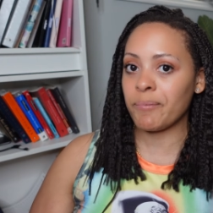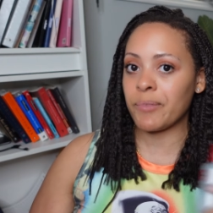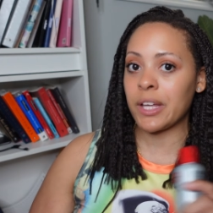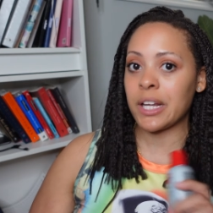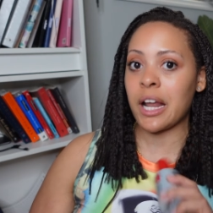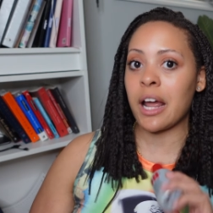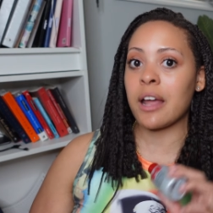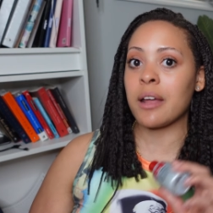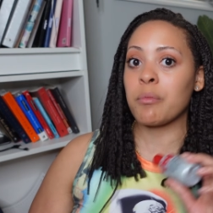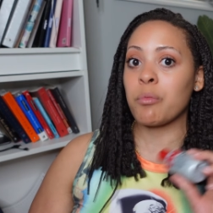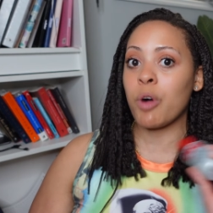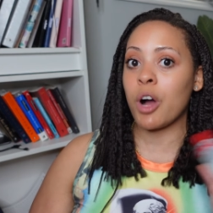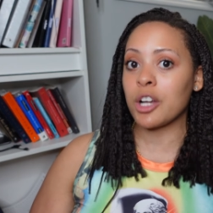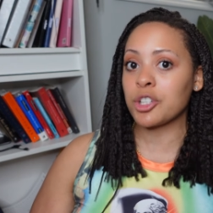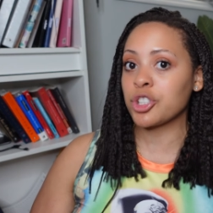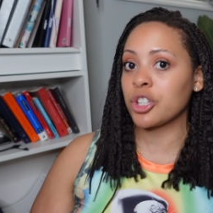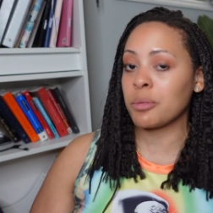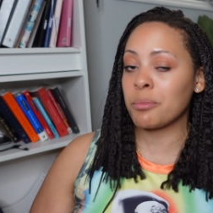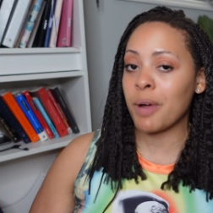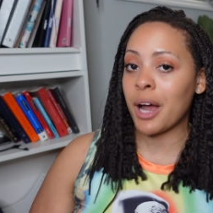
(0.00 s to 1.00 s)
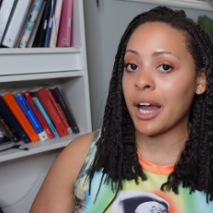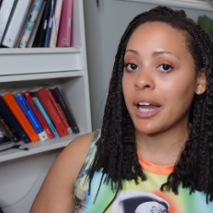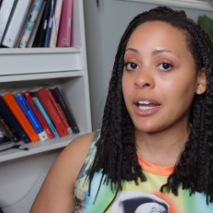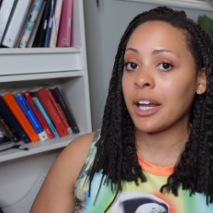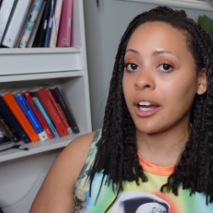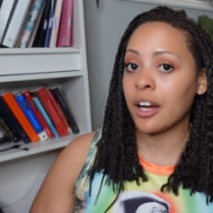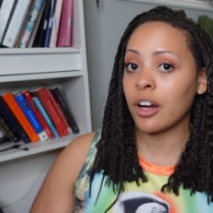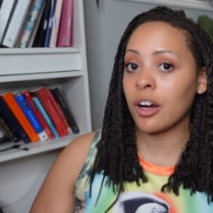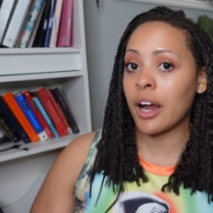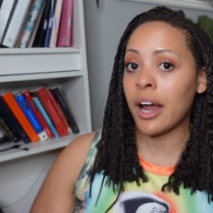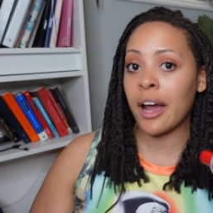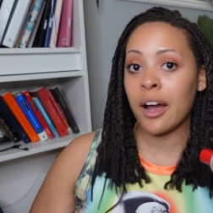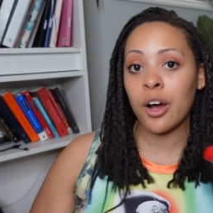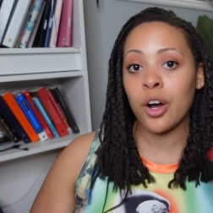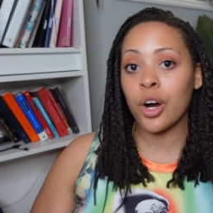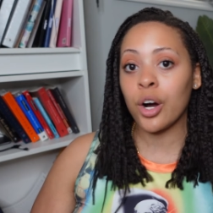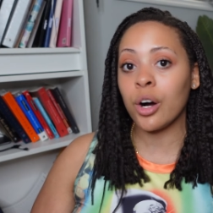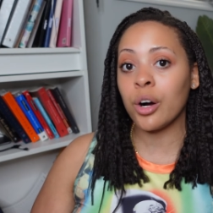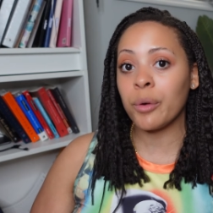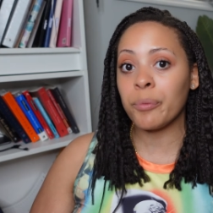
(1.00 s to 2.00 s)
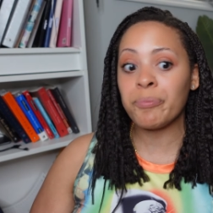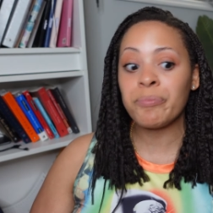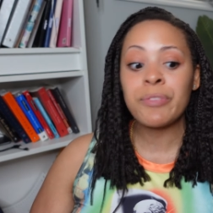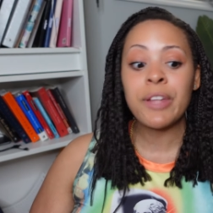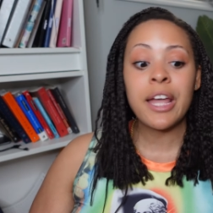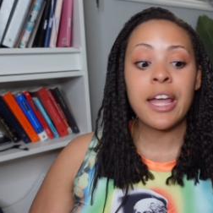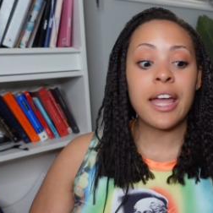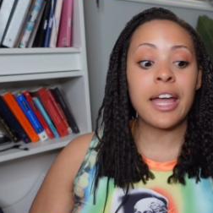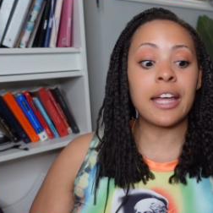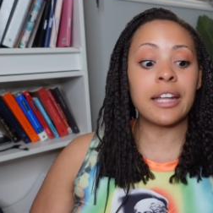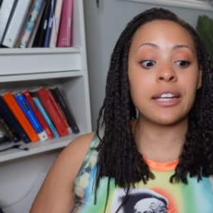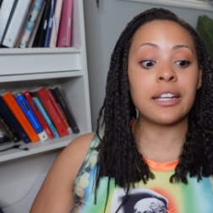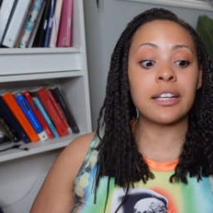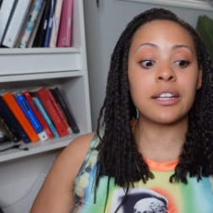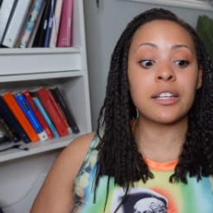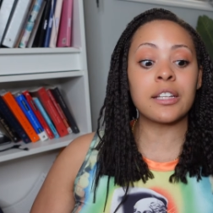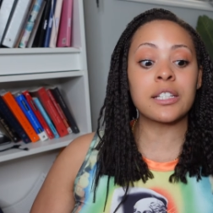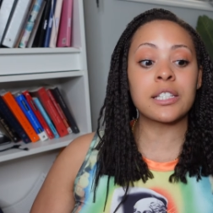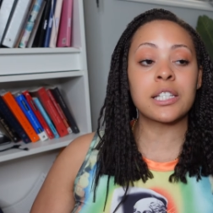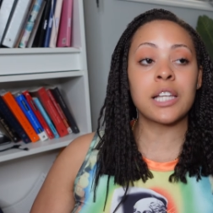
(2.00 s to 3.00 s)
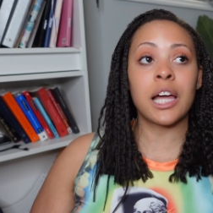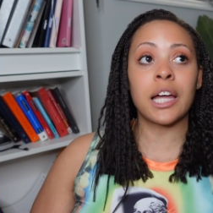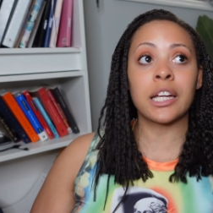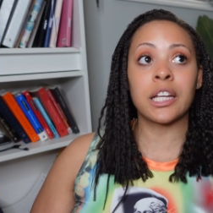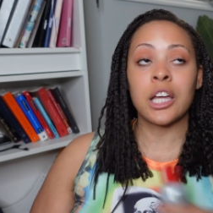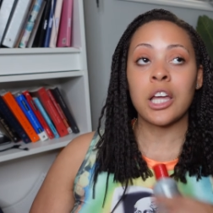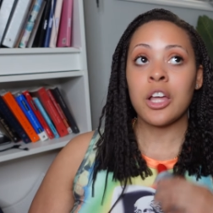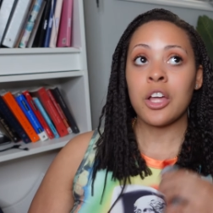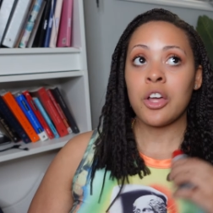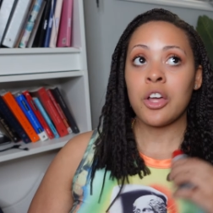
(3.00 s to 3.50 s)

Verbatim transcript: that I am washing my hair at home and it is like